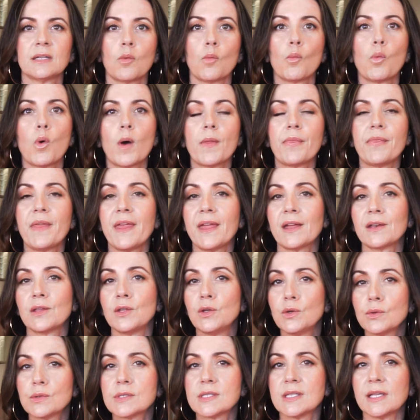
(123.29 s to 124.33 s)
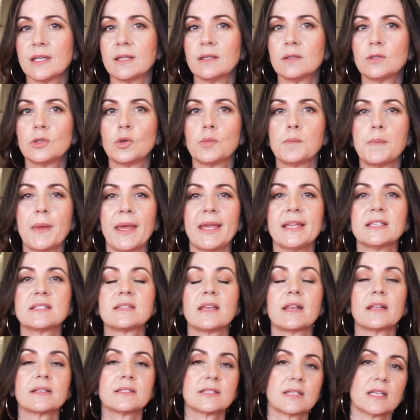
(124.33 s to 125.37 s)
what they are using to base
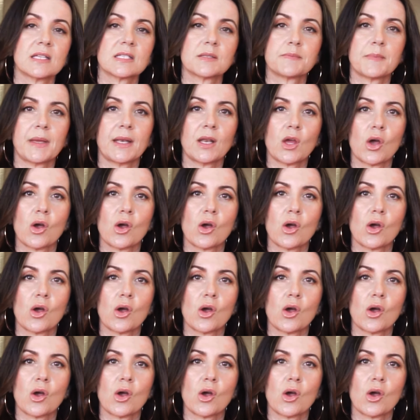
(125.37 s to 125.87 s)
their assessment